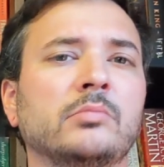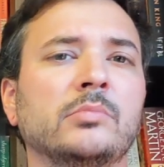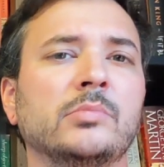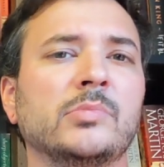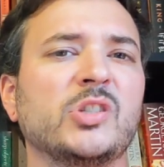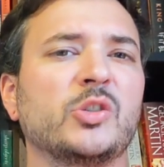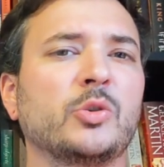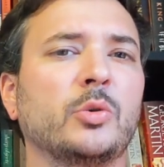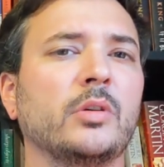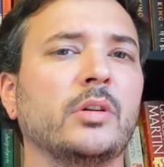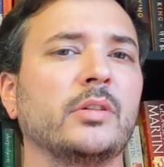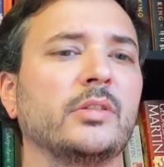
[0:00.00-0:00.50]

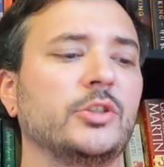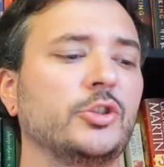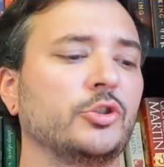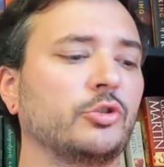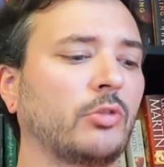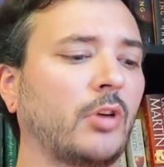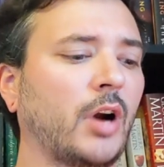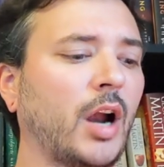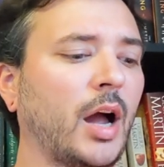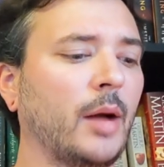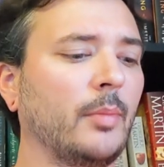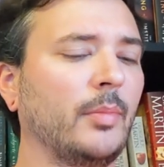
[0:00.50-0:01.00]
sort of
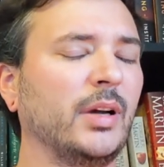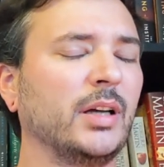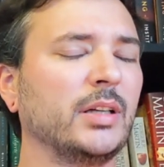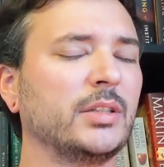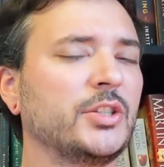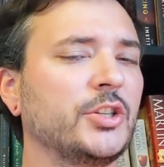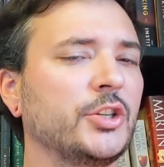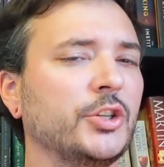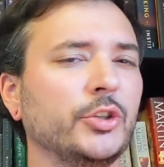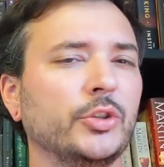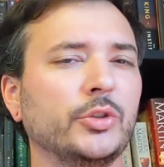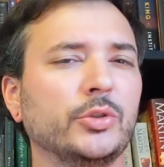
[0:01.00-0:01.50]
drama,
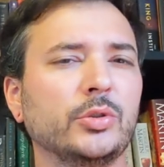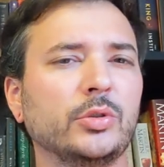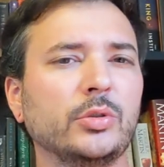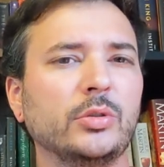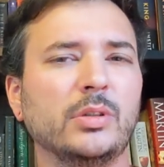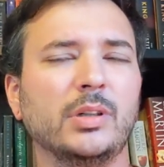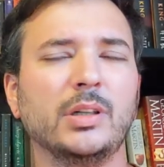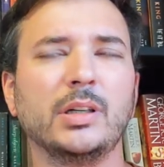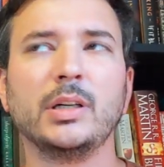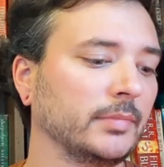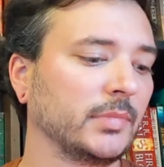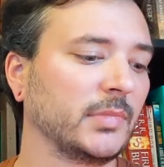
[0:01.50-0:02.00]

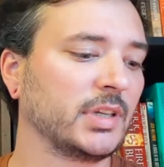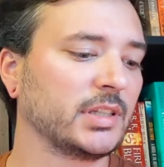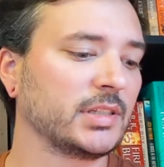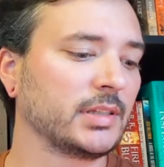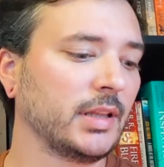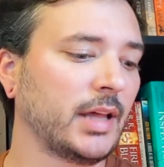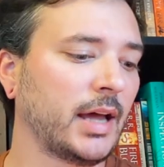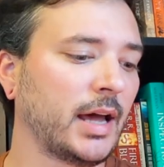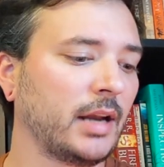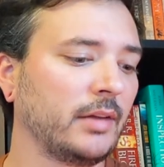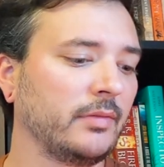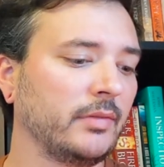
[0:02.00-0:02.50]
too. Because a
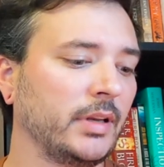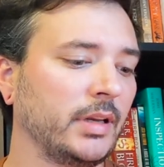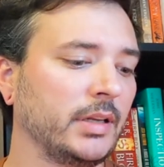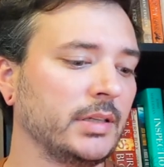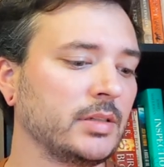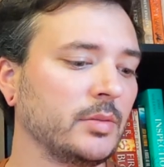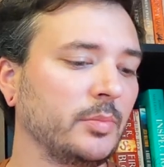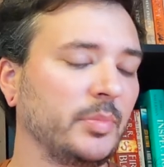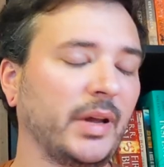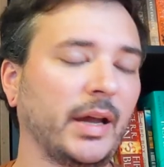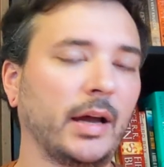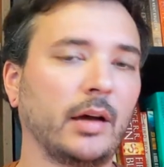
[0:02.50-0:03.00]
lot of it is
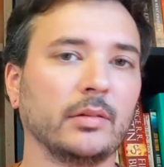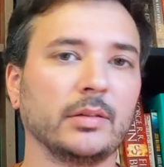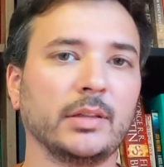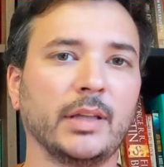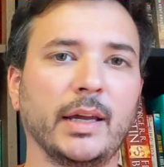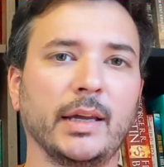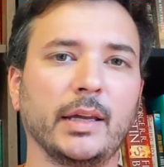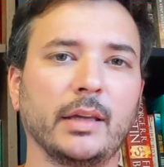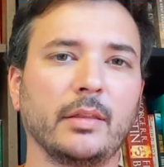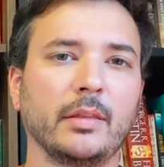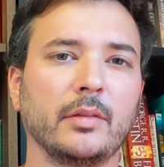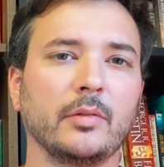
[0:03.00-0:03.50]
about,
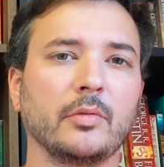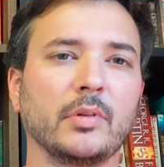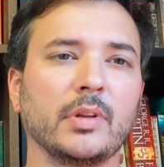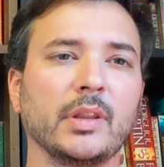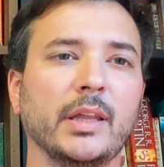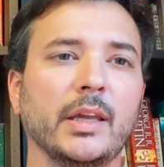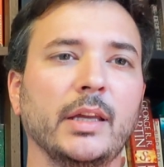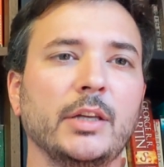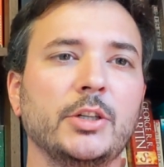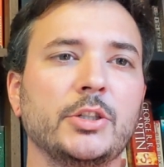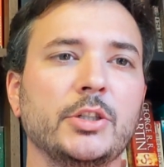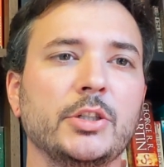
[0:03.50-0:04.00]
like, the
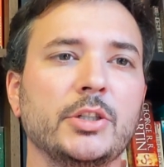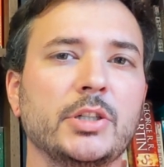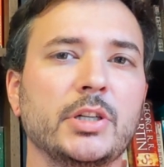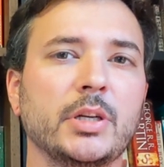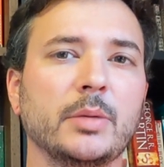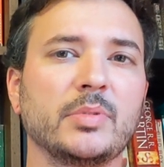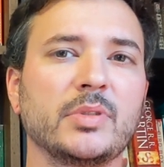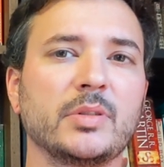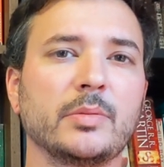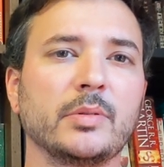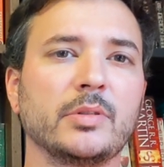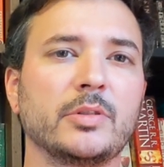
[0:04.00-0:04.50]

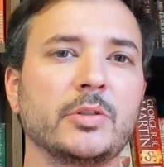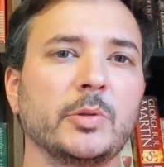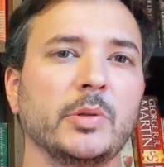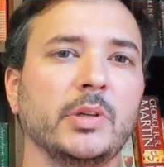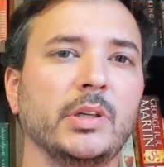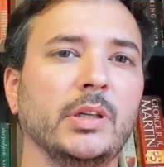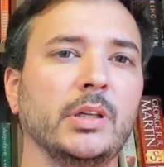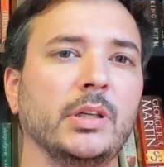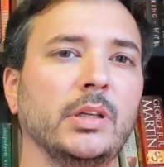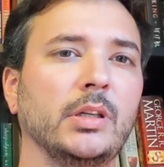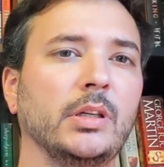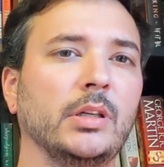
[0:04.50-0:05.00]
relationships
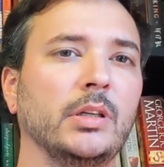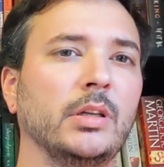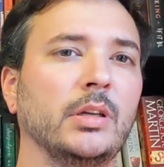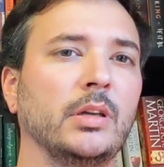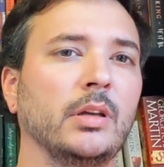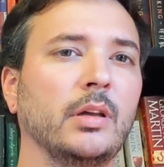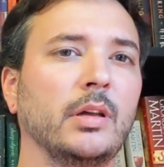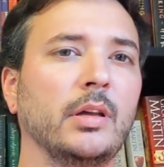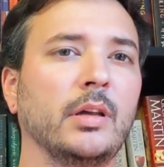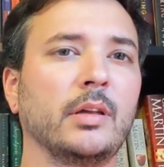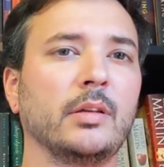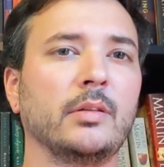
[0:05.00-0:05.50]
between
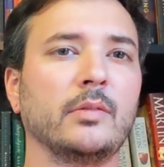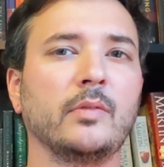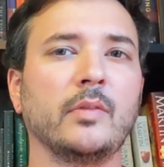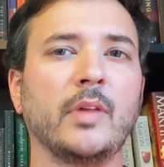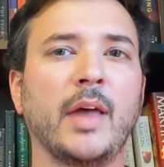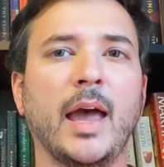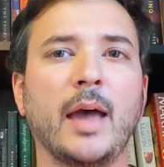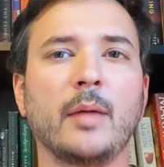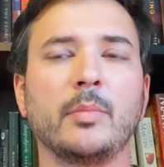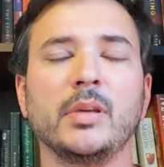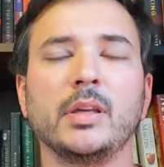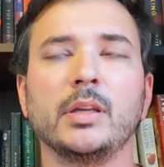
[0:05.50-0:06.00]

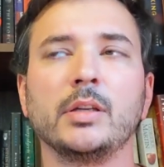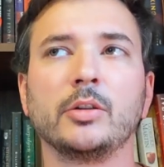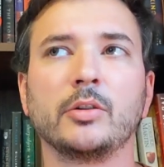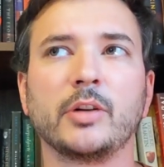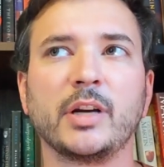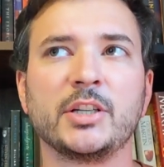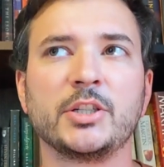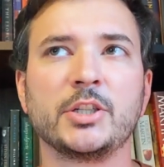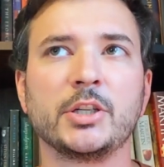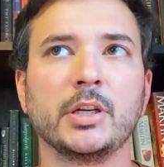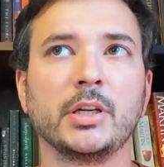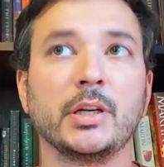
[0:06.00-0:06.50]
Abby and
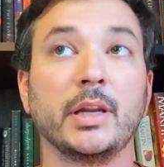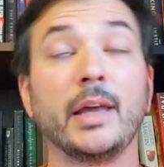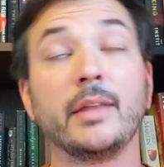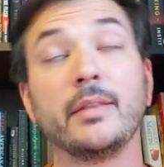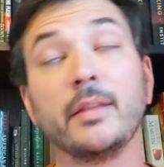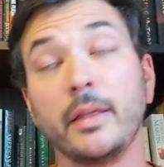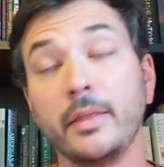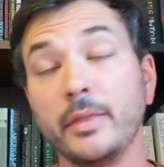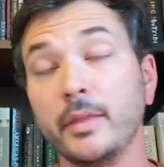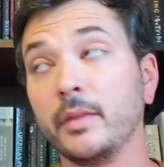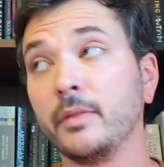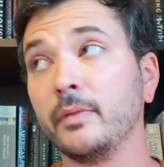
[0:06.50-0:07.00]
Gretchen and
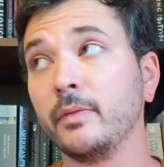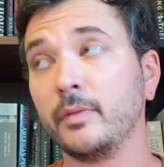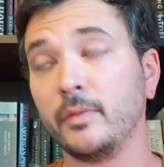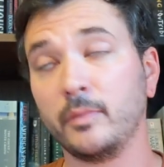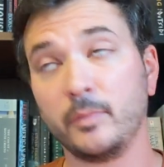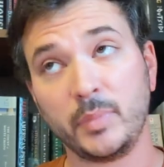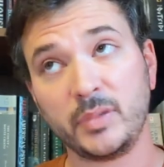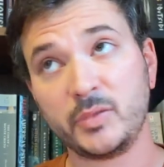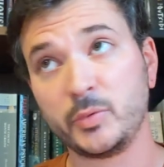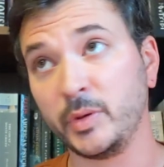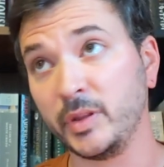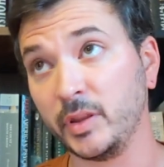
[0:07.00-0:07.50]
then
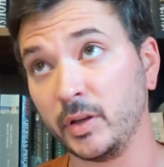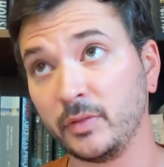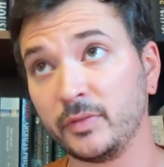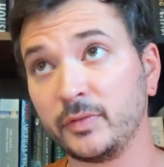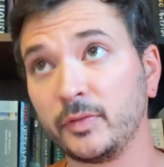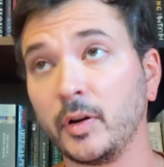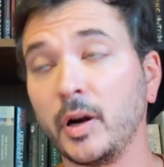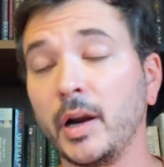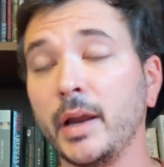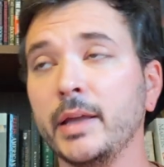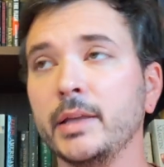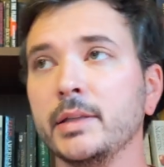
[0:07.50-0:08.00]
between their
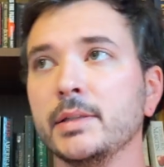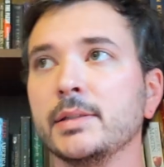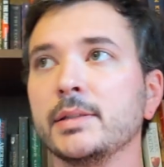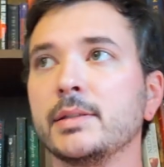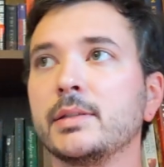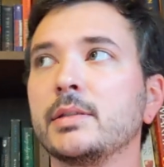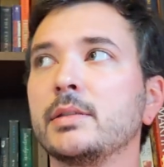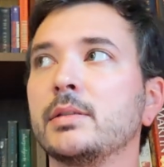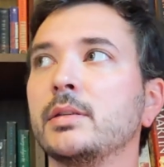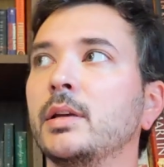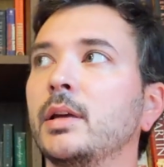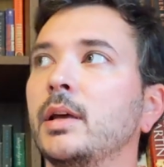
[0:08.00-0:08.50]

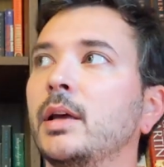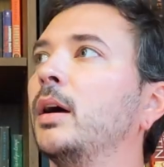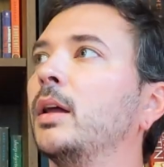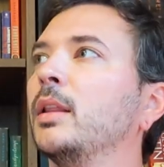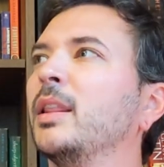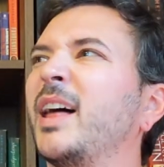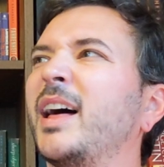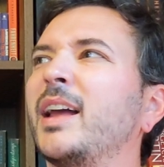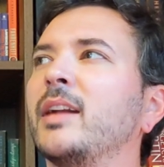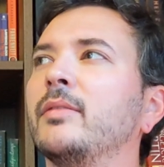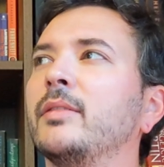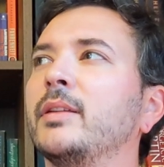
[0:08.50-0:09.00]
friends. A
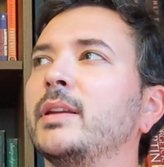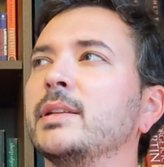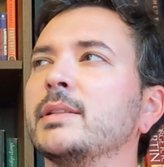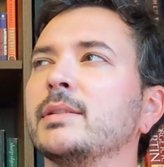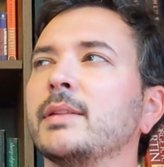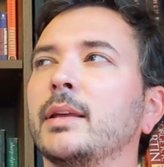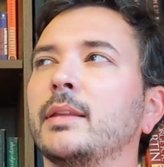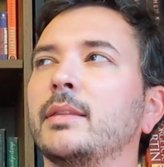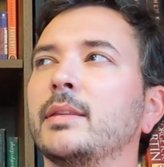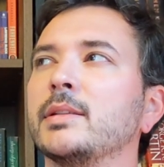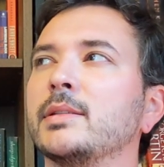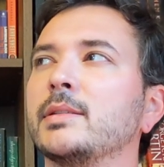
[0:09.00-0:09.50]
lot of it is
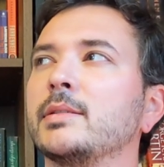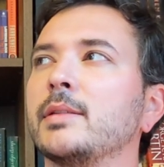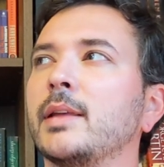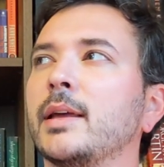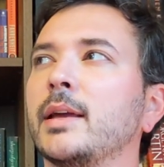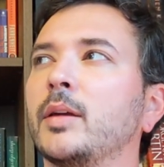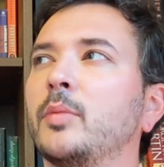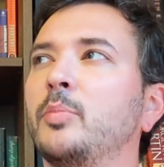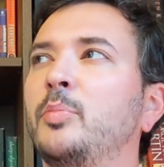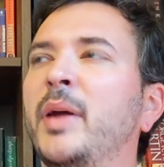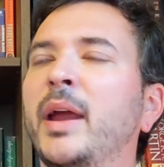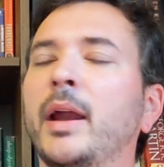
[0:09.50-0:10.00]
like this,
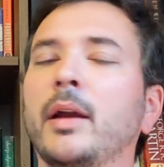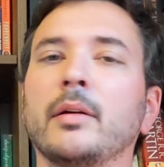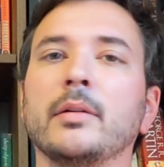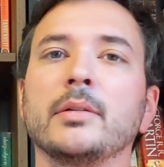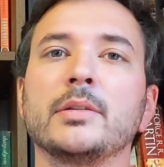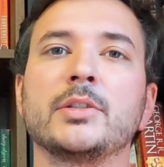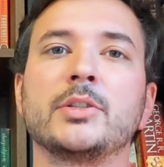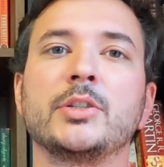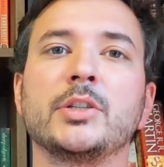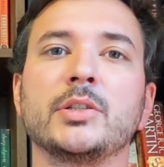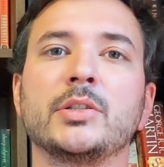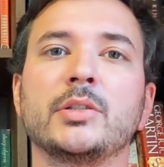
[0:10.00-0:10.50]
like,
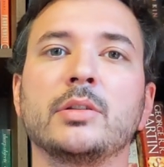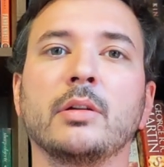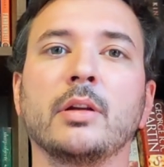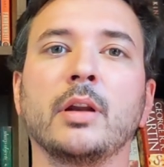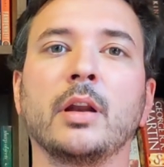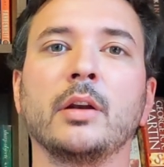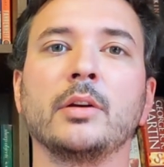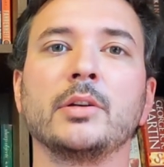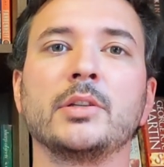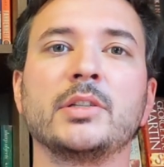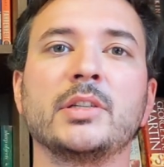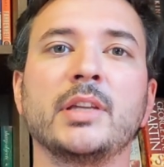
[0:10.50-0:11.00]
parents just don't
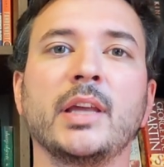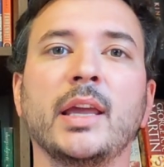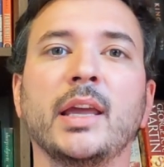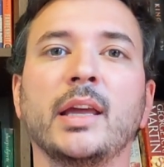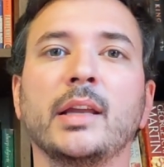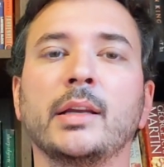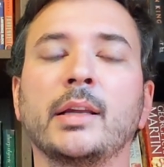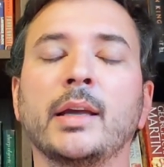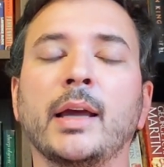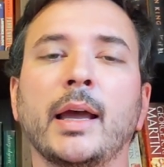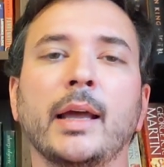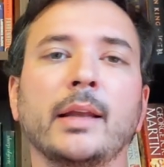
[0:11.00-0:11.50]

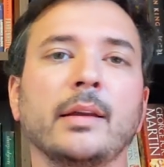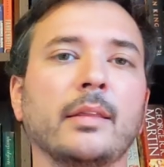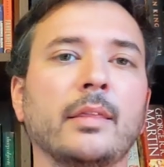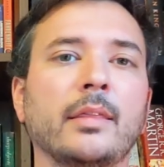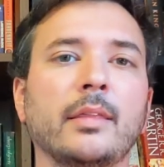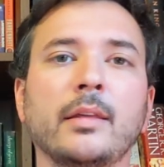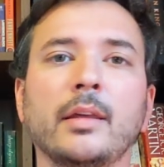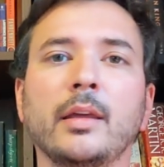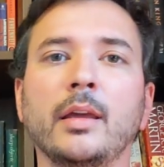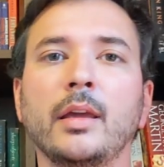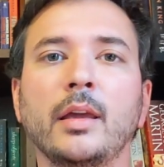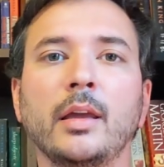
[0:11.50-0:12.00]
understand kind of
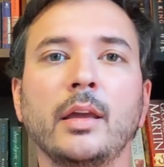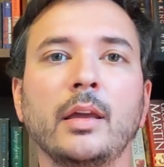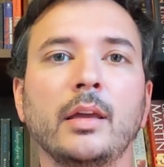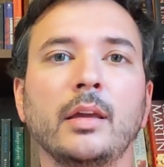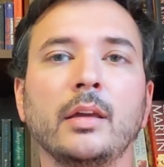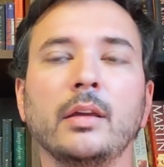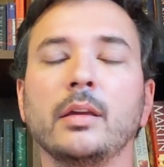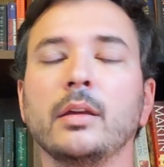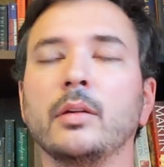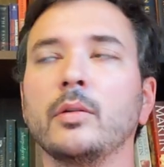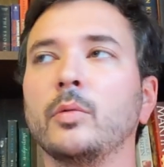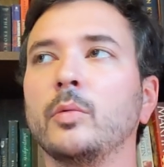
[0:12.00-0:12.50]

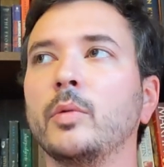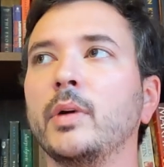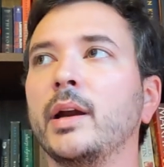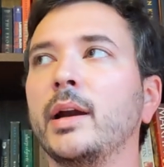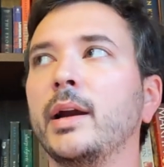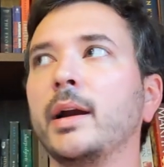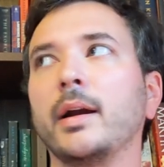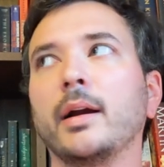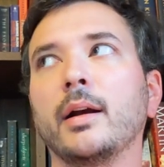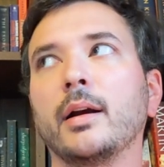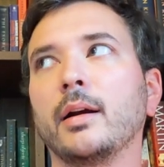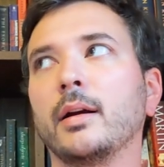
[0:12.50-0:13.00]
thing
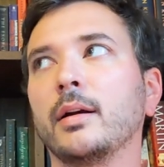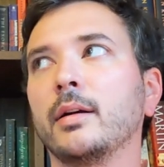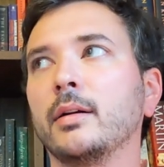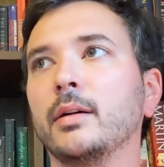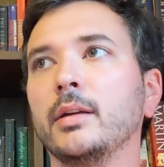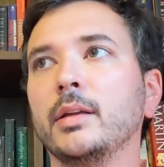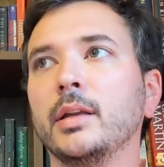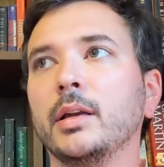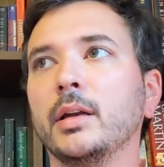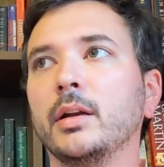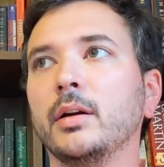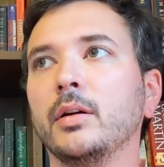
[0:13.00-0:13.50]
where,
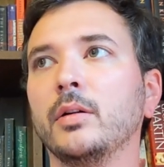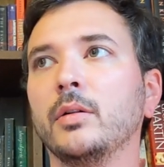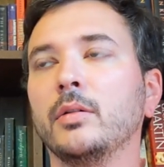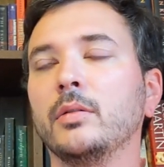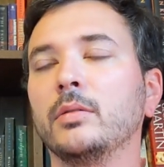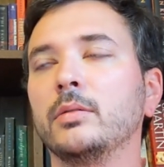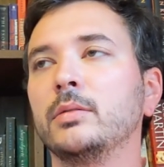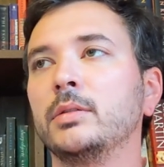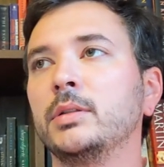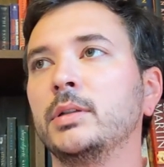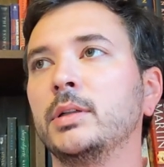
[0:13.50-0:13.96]
you know,